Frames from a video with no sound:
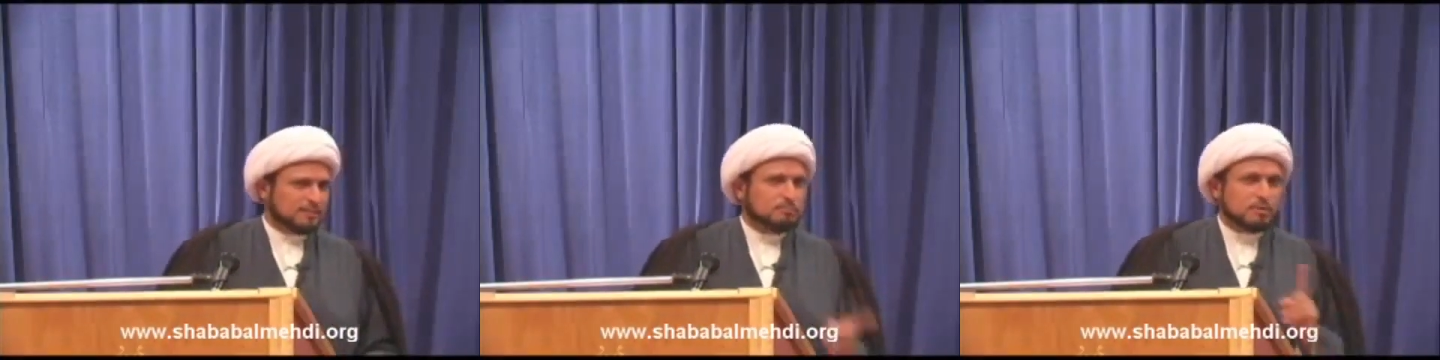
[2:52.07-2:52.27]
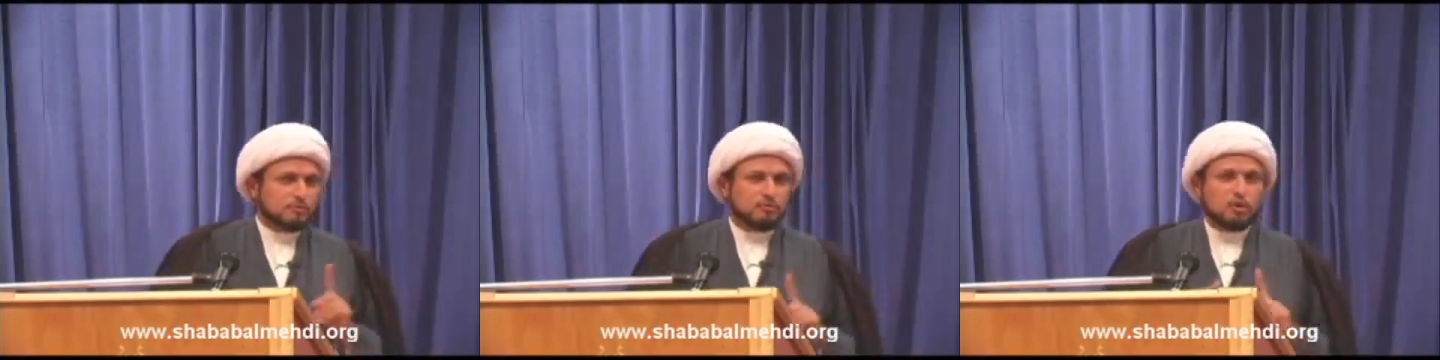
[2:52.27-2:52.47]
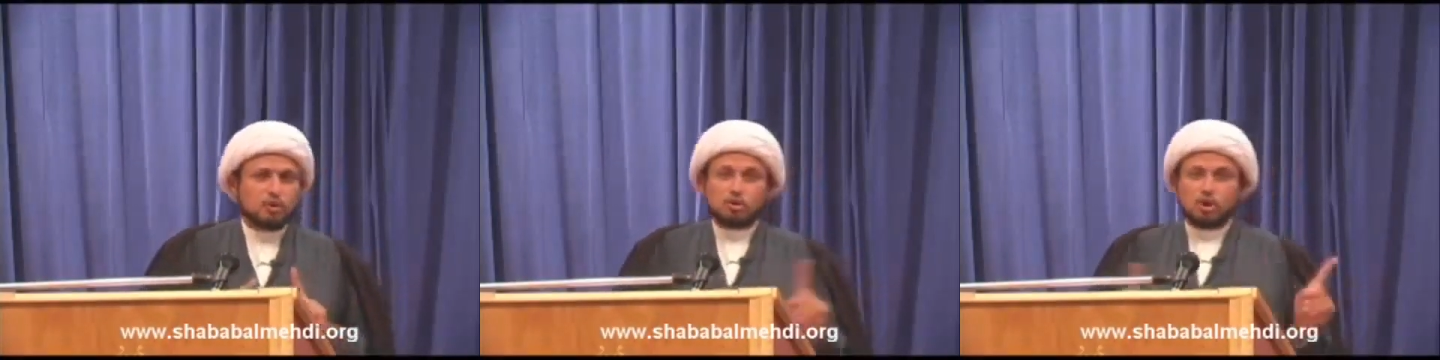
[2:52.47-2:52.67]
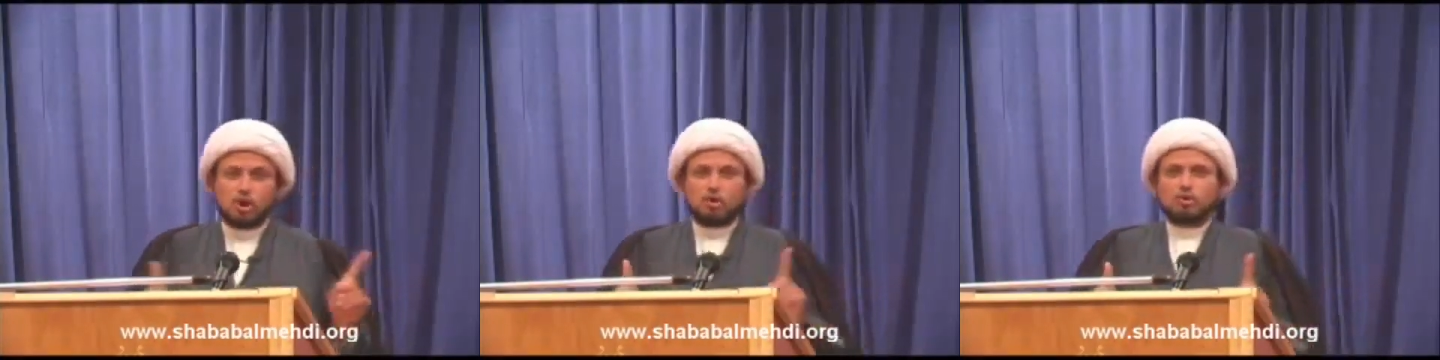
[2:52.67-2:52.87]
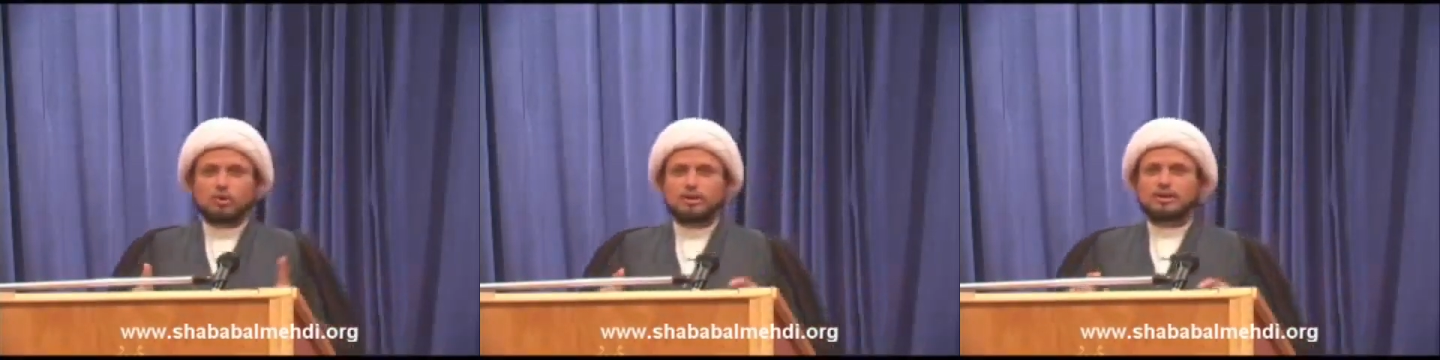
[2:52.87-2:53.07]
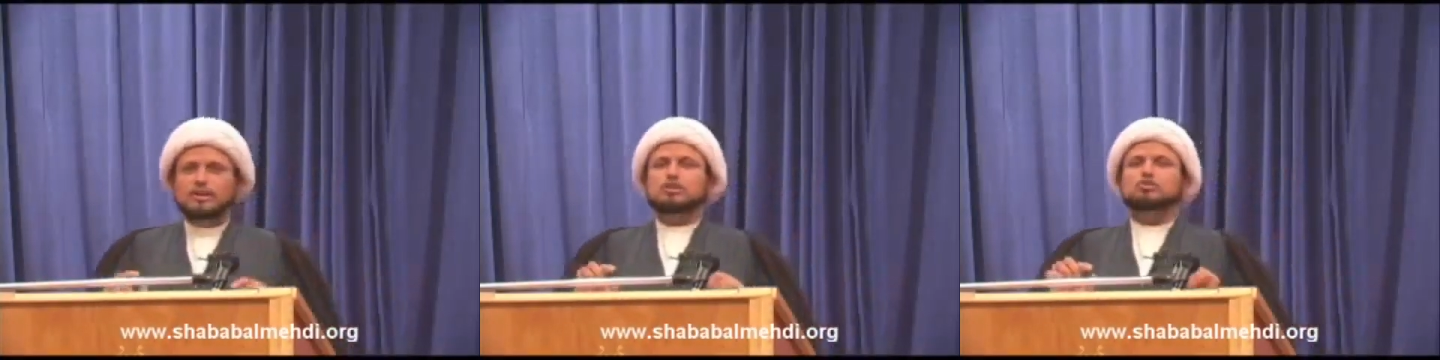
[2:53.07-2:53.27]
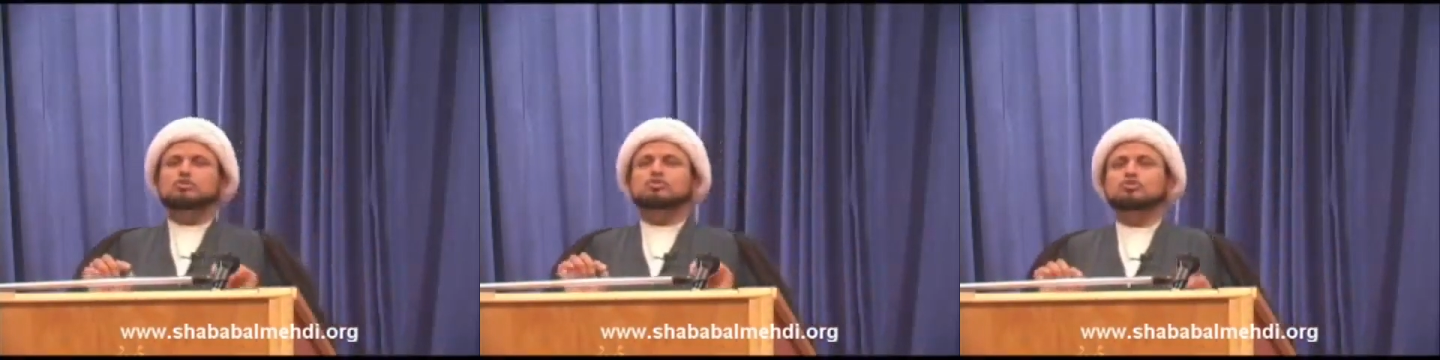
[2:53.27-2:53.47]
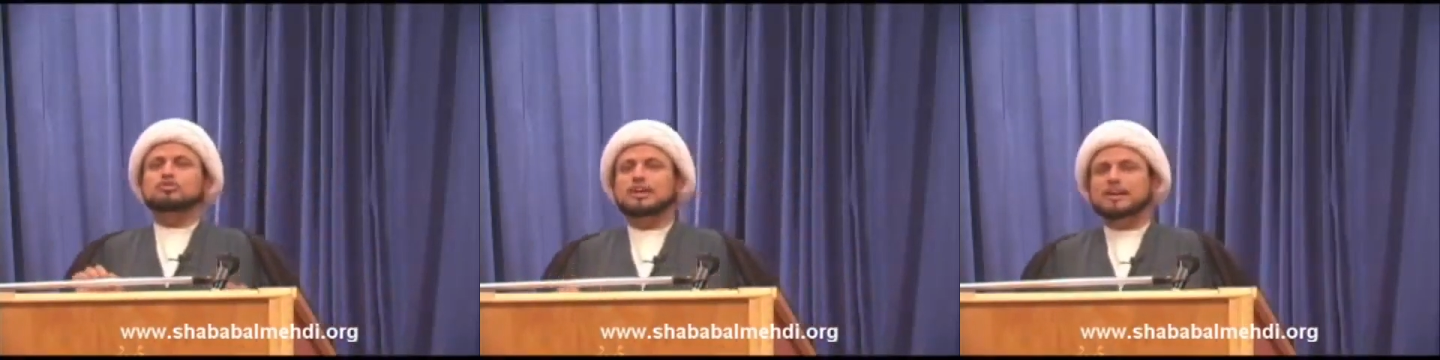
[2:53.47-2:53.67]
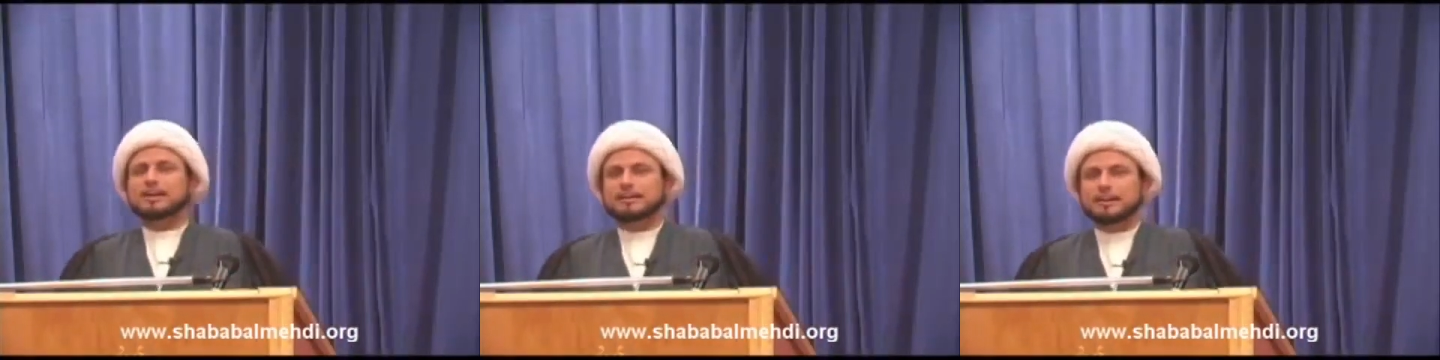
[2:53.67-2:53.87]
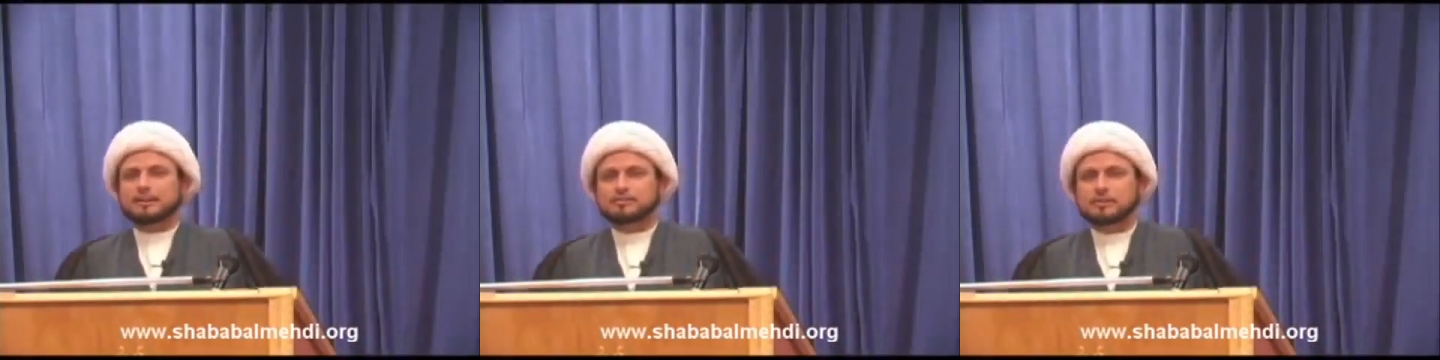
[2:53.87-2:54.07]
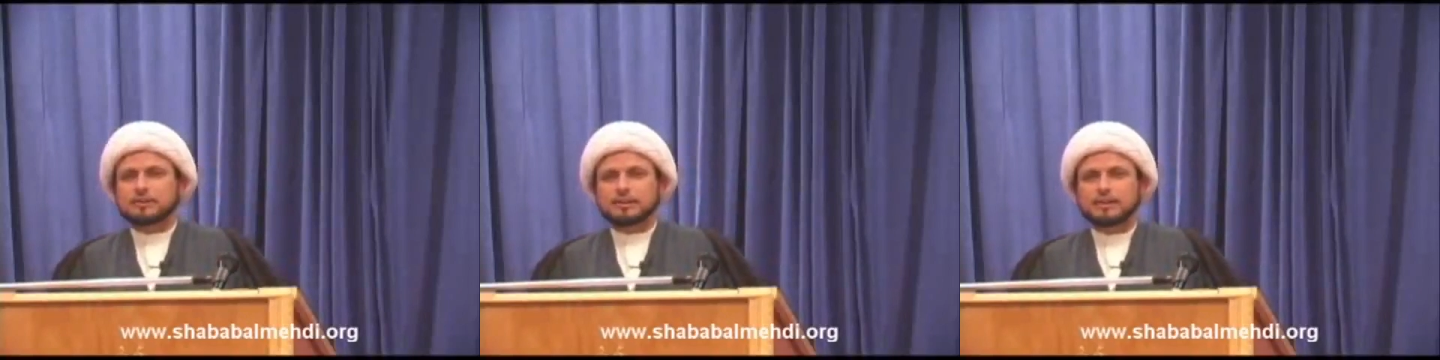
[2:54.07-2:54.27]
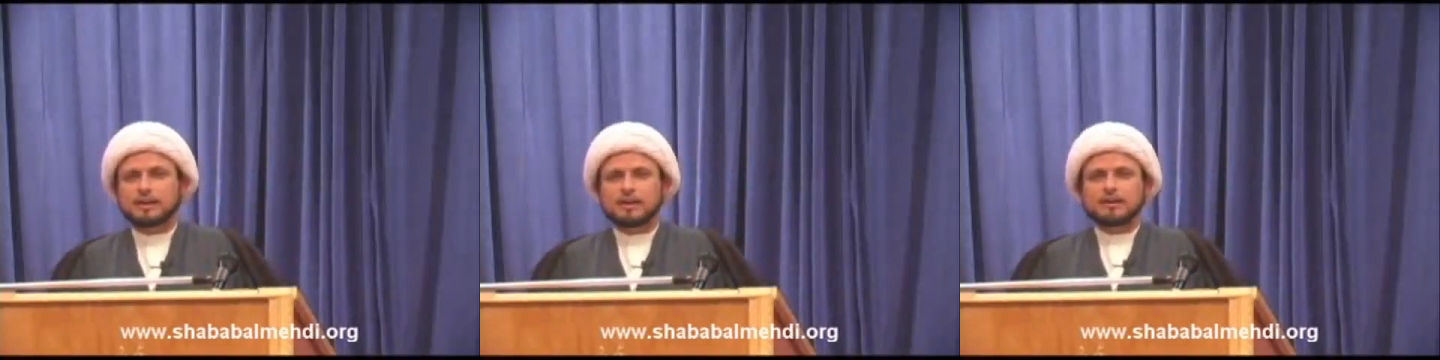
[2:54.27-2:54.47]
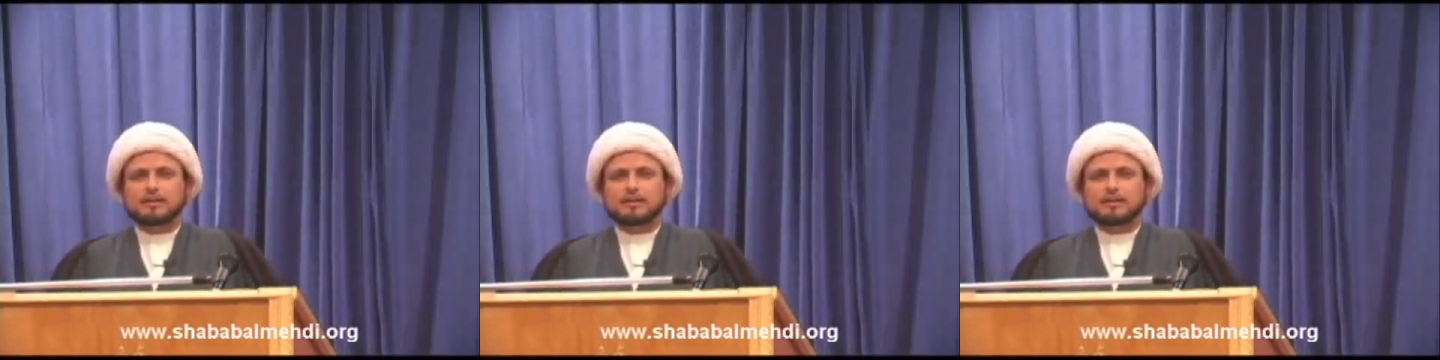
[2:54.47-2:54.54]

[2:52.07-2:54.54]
Before, no, he used to take it literally.